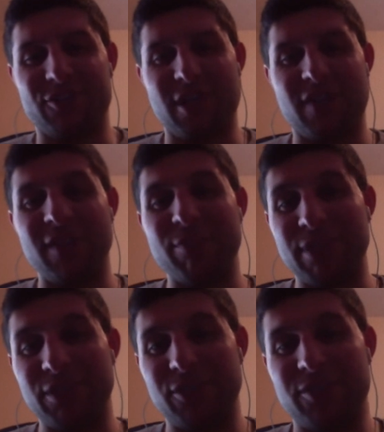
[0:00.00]
should have the
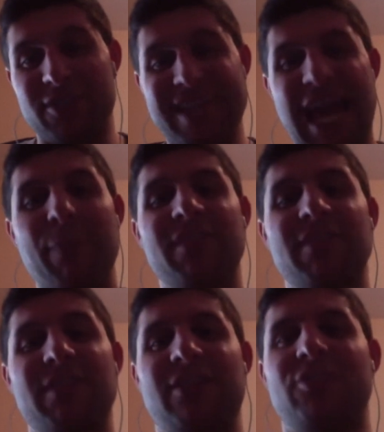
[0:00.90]
ability to tap
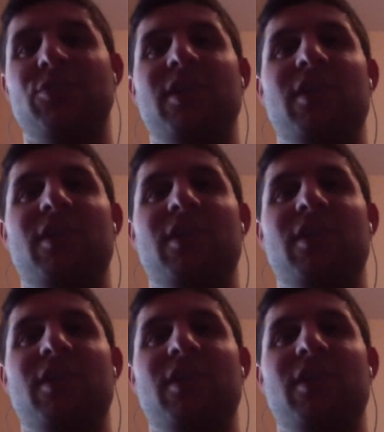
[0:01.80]
into